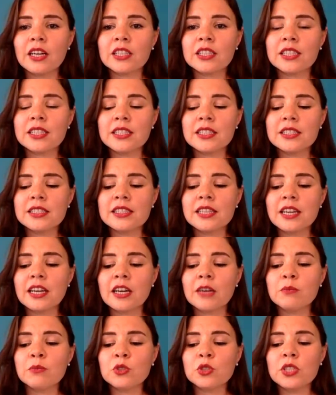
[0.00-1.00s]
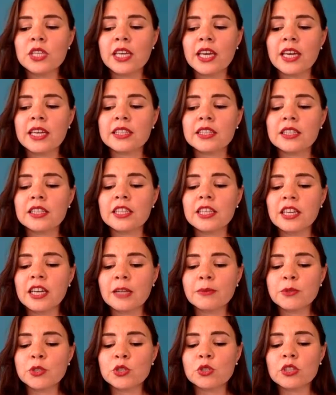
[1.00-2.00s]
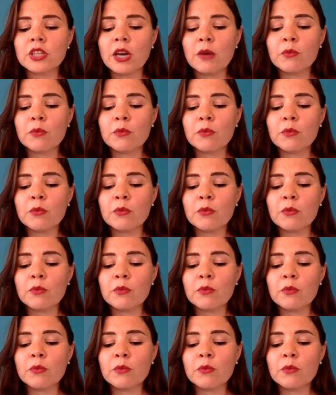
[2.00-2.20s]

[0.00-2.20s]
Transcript: He is the communicator. He helps you in